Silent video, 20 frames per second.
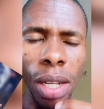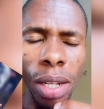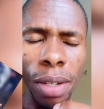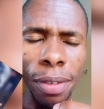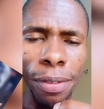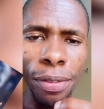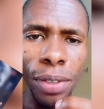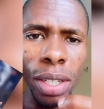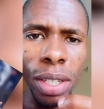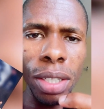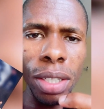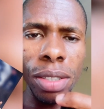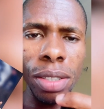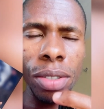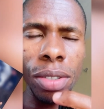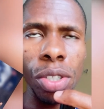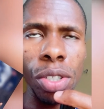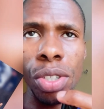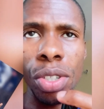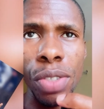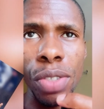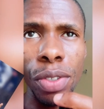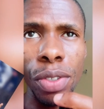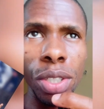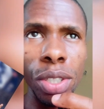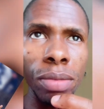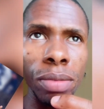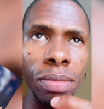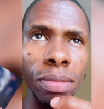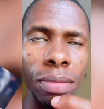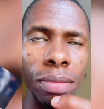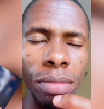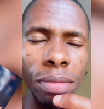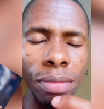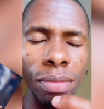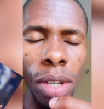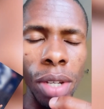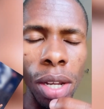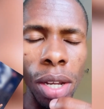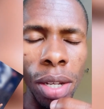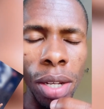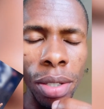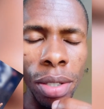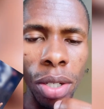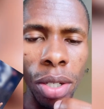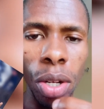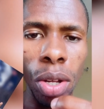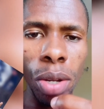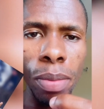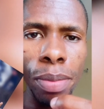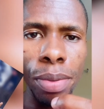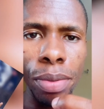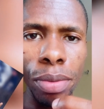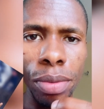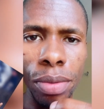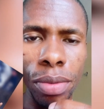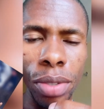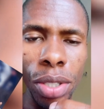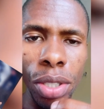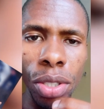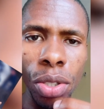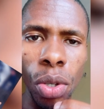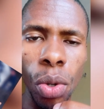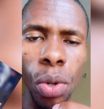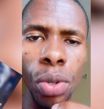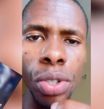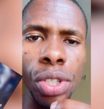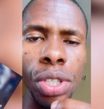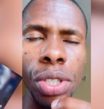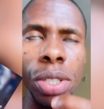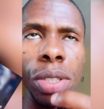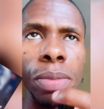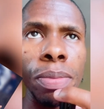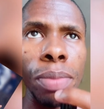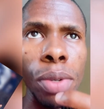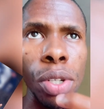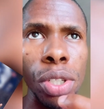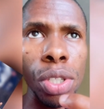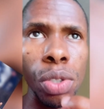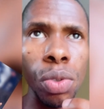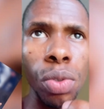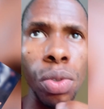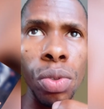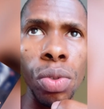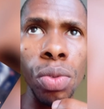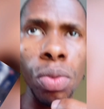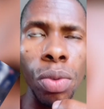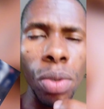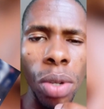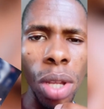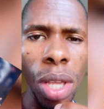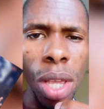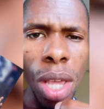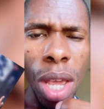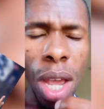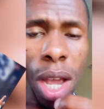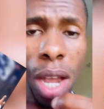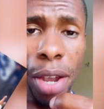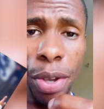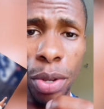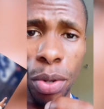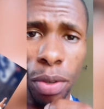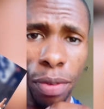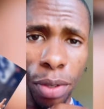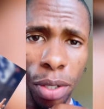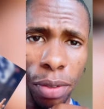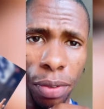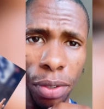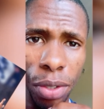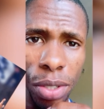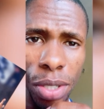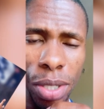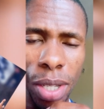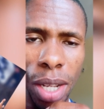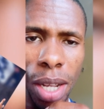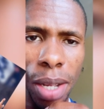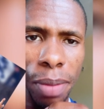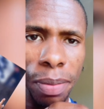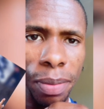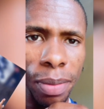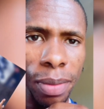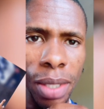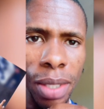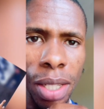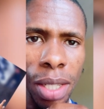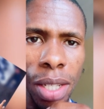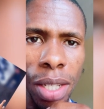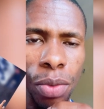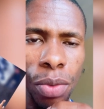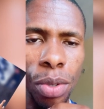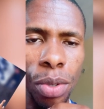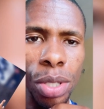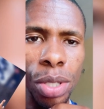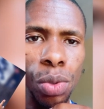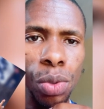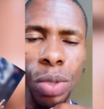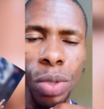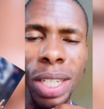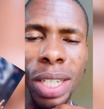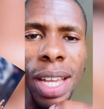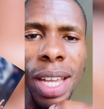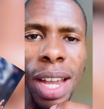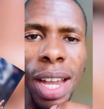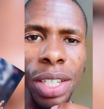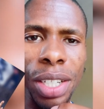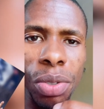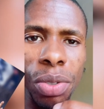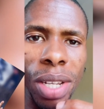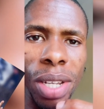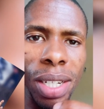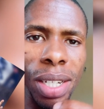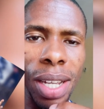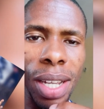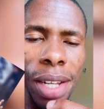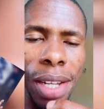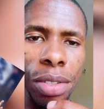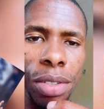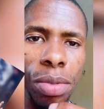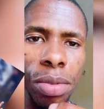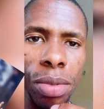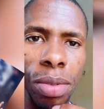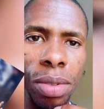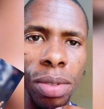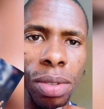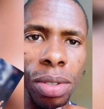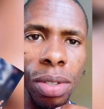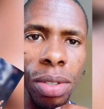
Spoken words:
feeling, not just for the club, the coach, Poch, who, for the first time was really angry and he had to